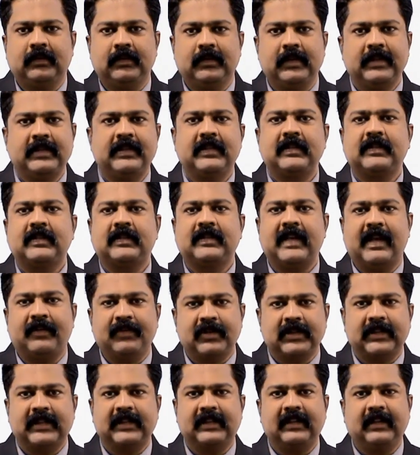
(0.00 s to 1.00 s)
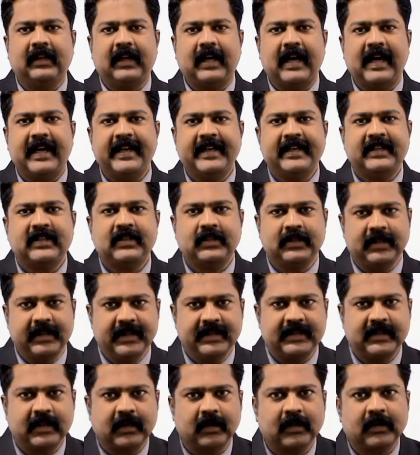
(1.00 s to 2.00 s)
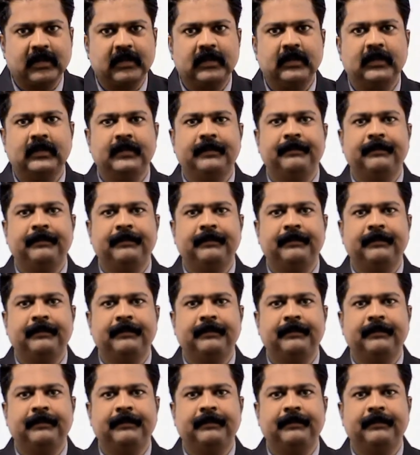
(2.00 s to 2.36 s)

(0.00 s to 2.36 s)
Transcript: This is Savarkar IA Study Circle